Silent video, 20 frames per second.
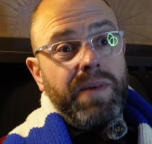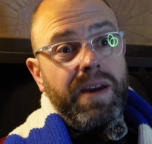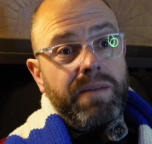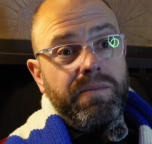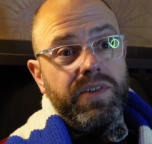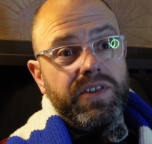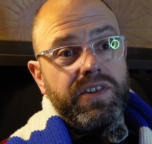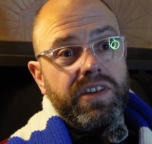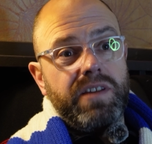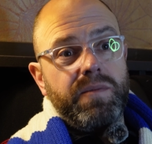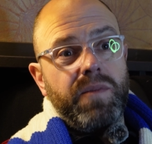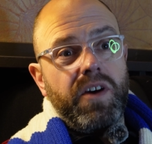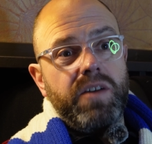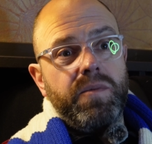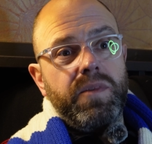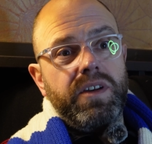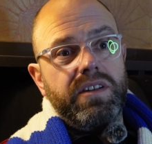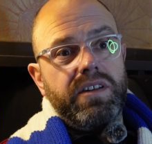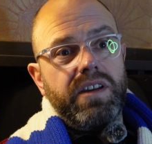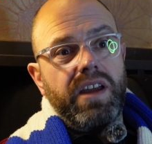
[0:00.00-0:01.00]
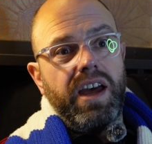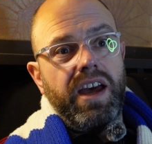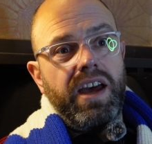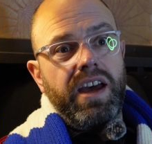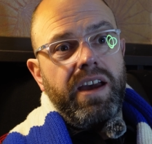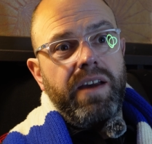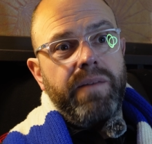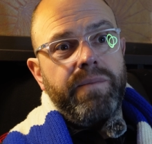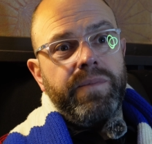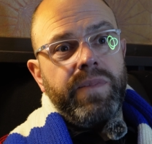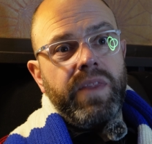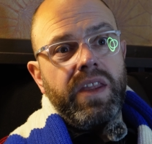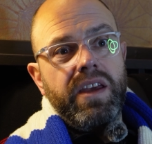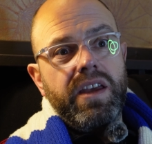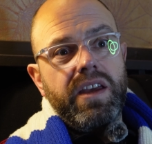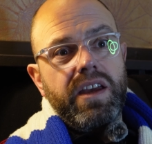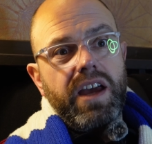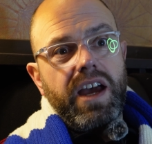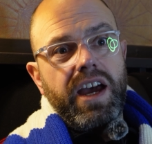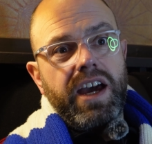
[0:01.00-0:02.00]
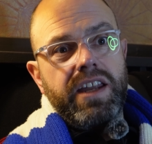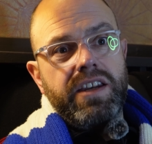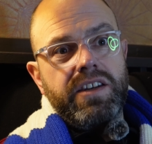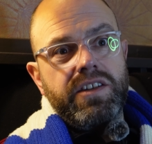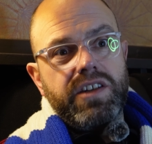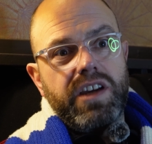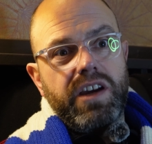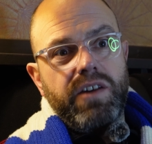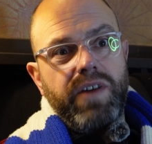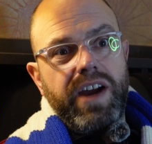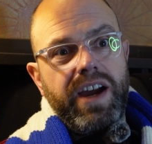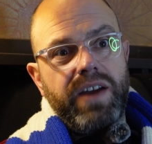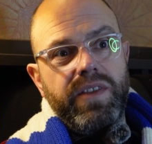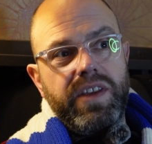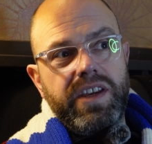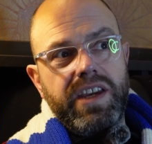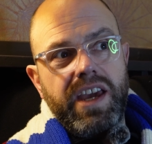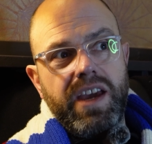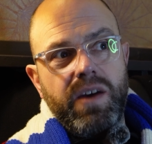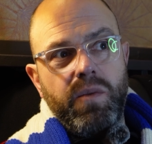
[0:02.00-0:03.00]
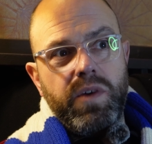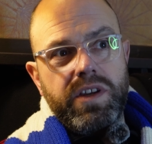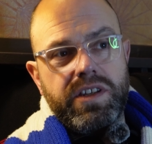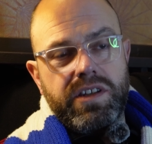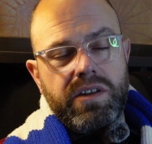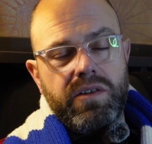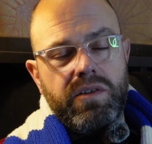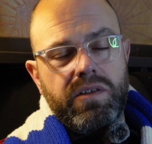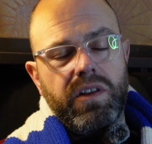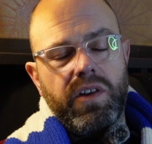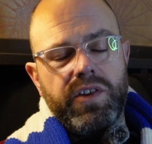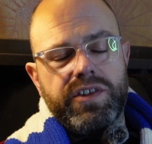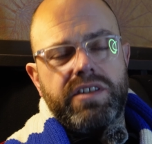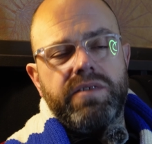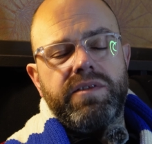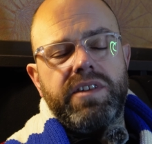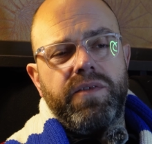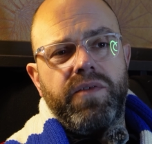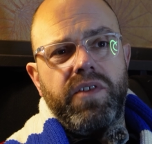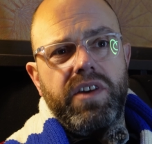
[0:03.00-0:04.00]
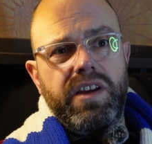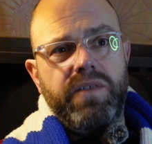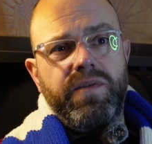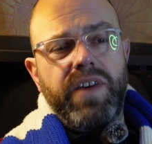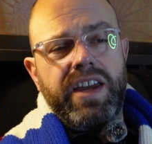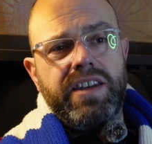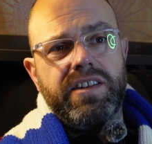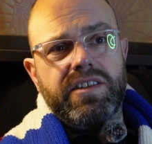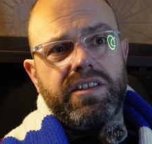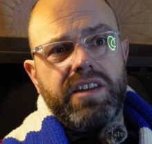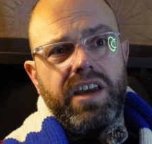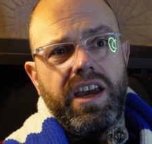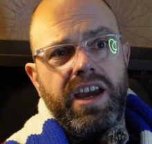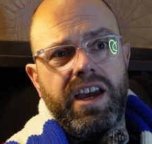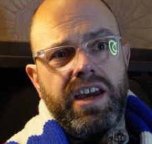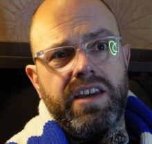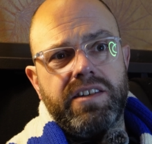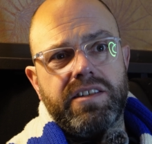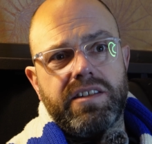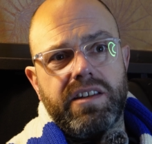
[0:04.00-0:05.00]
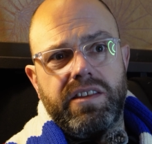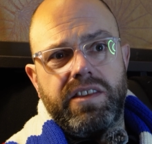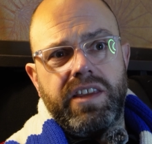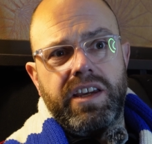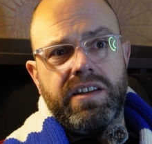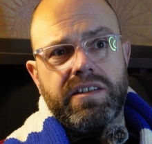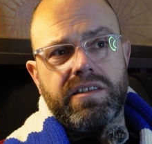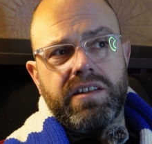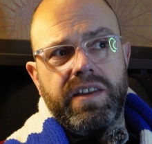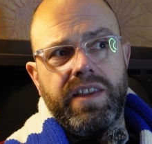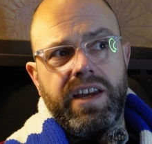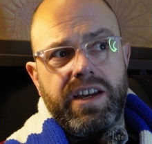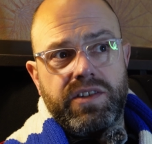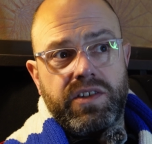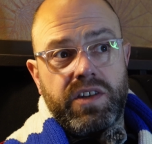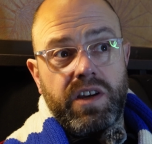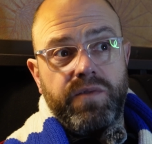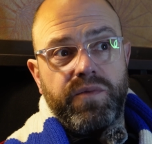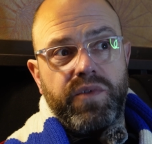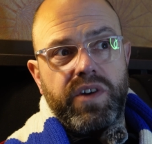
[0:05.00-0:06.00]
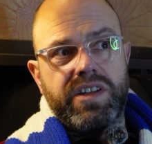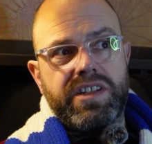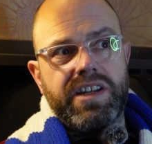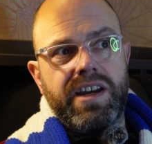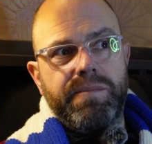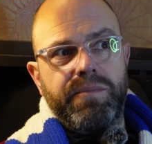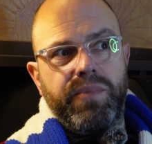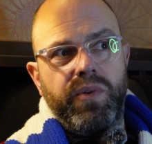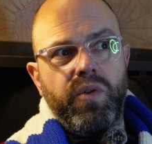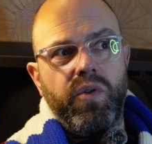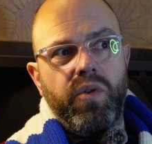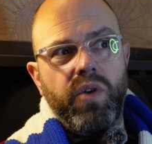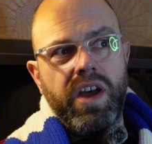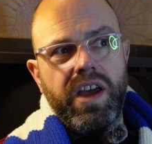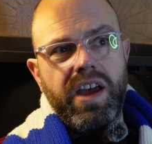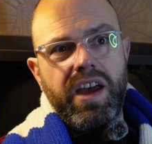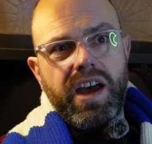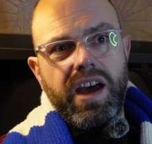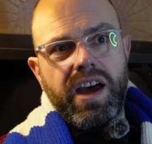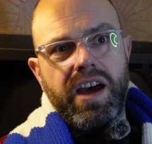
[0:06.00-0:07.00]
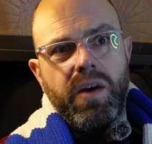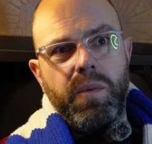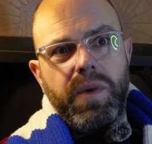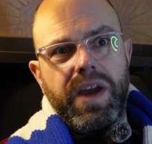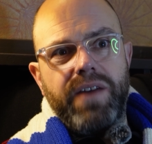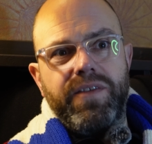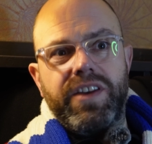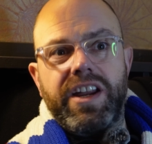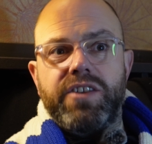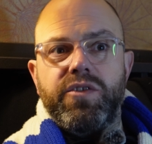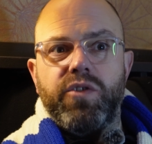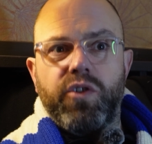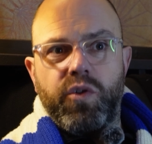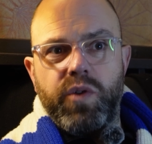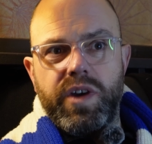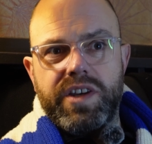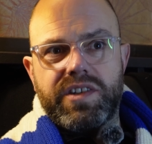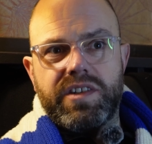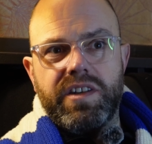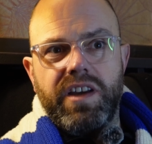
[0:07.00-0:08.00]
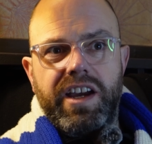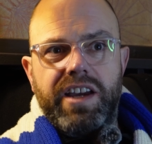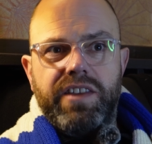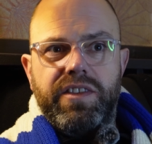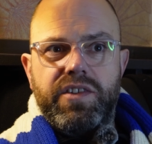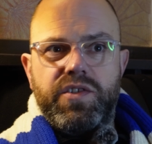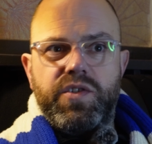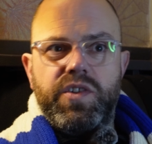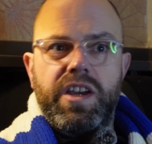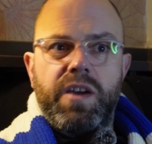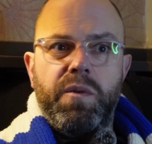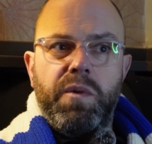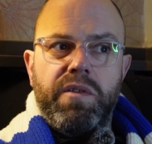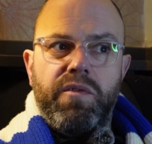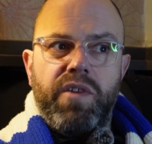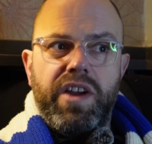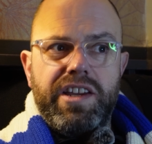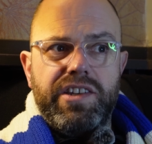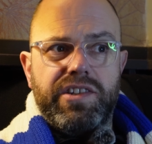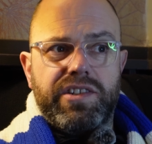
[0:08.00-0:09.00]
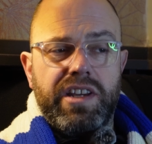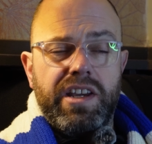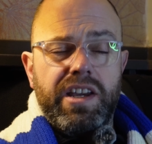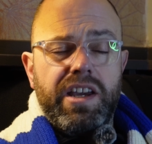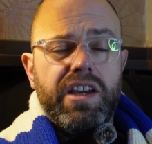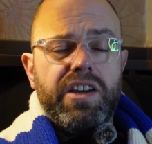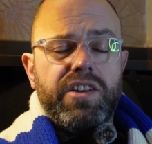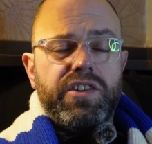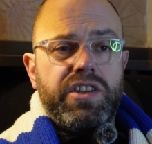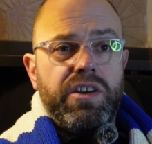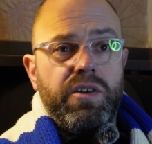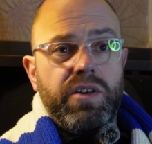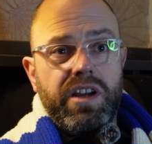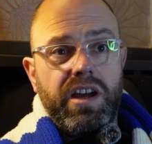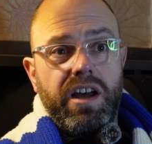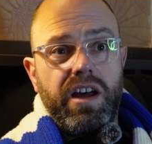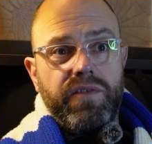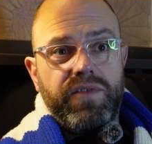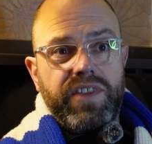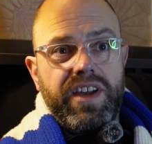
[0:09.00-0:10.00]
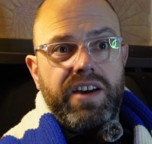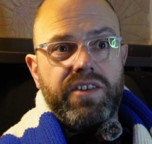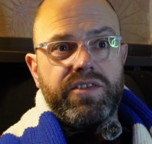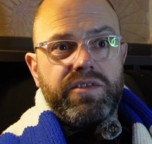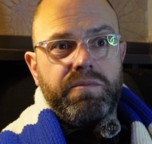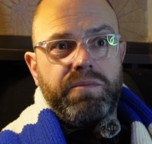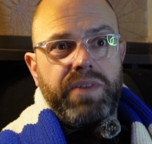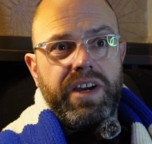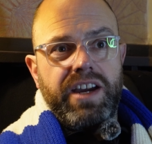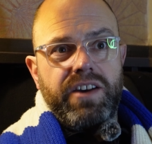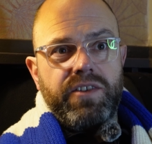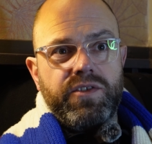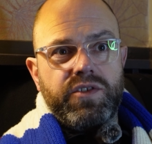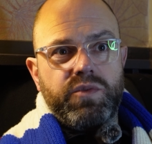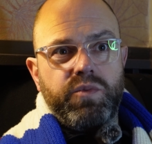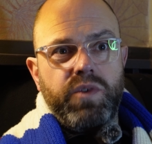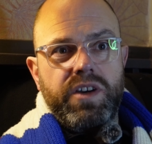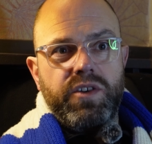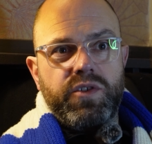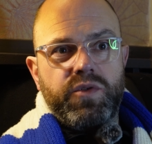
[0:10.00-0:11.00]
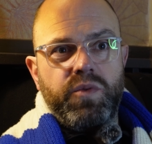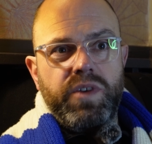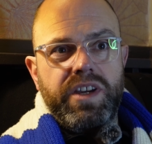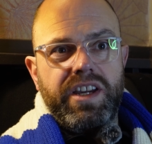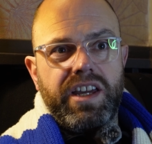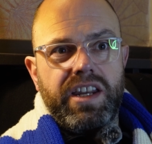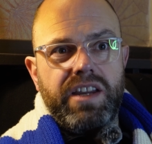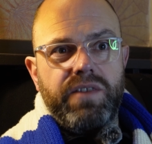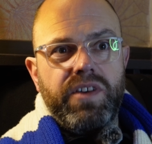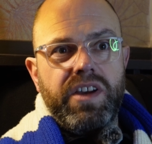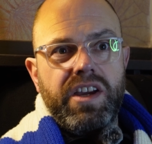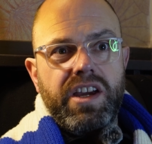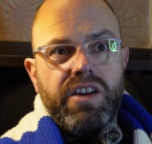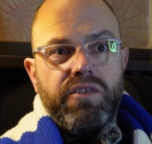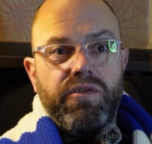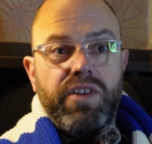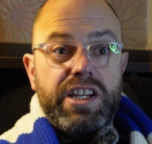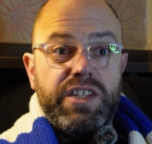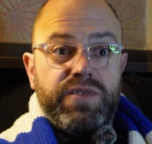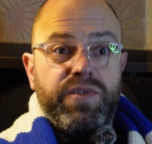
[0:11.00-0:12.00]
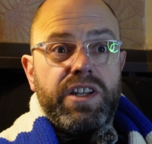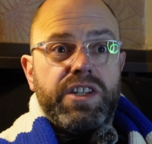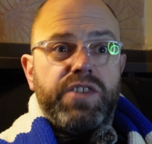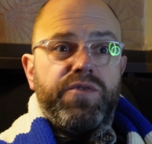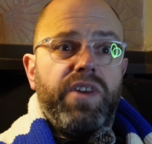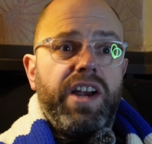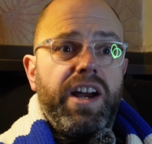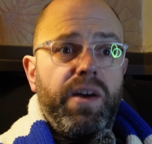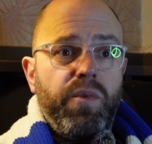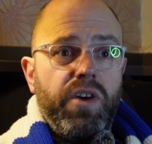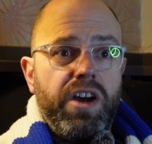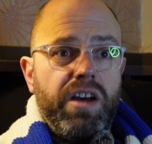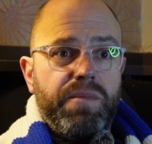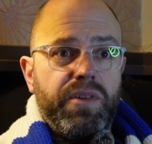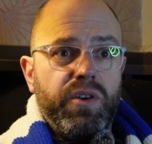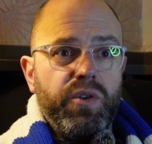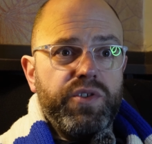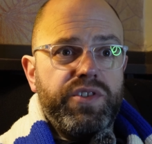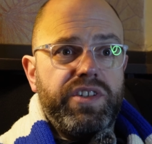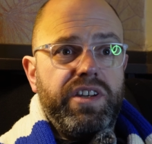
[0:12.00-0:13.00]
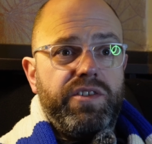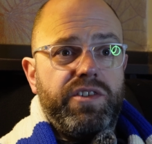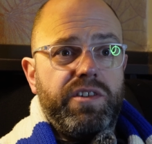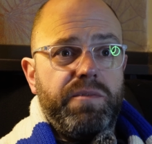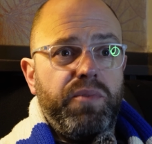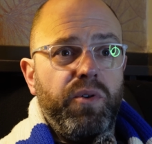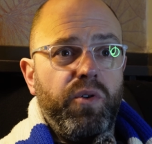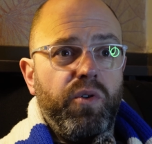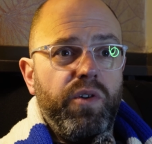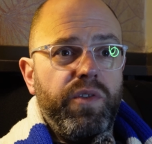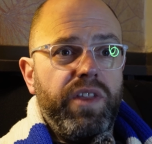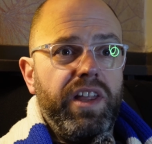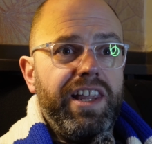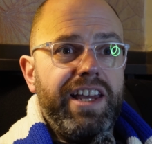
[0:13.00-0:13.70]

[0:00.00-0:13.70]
members at the moment. And around the year we do lots of different events and things like that. So for example, we have an annual quiz night. This year we raised £2,500, which we kind of raise funds for our work, but also supported the